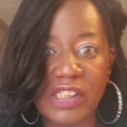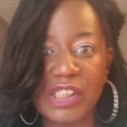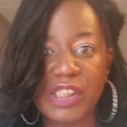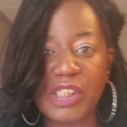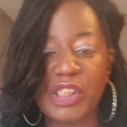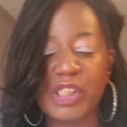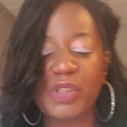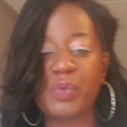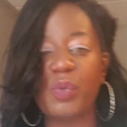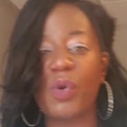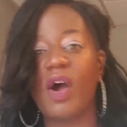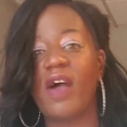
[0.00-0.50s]

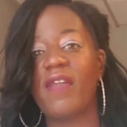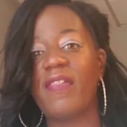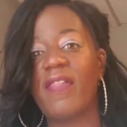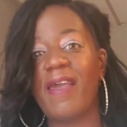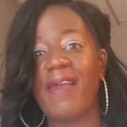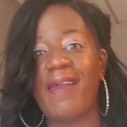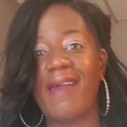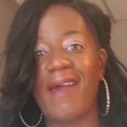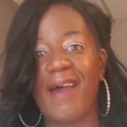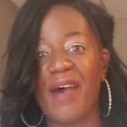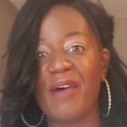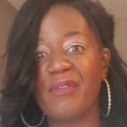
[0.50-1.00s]
This is why
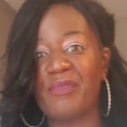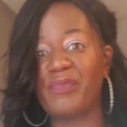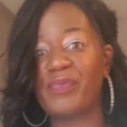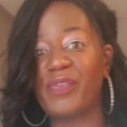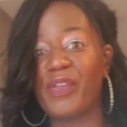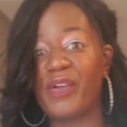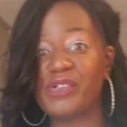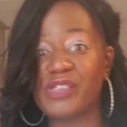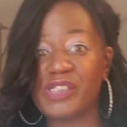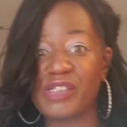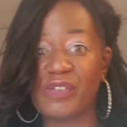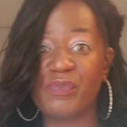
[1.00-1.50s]
they have
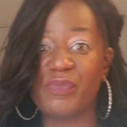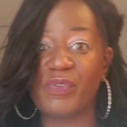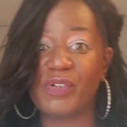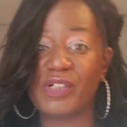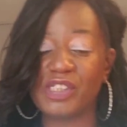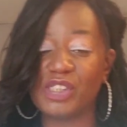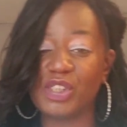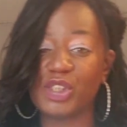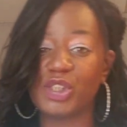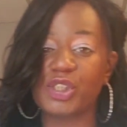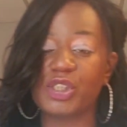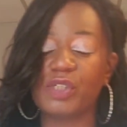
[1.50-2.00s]
their
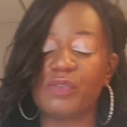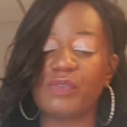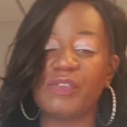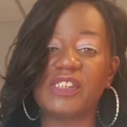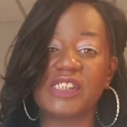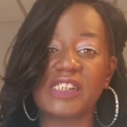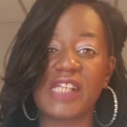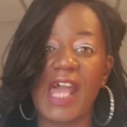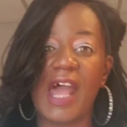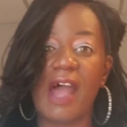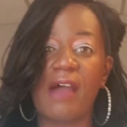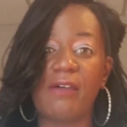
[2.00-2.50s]
different
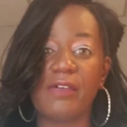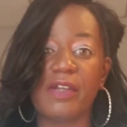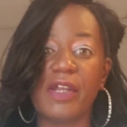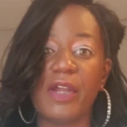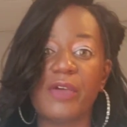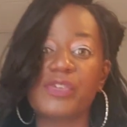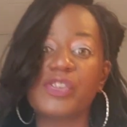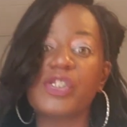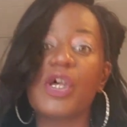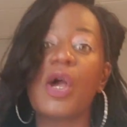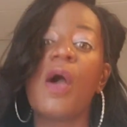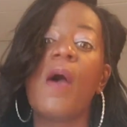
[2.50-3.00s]
insurance
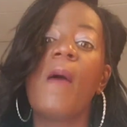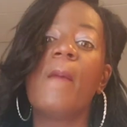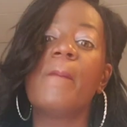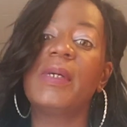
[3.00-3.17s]
carriers,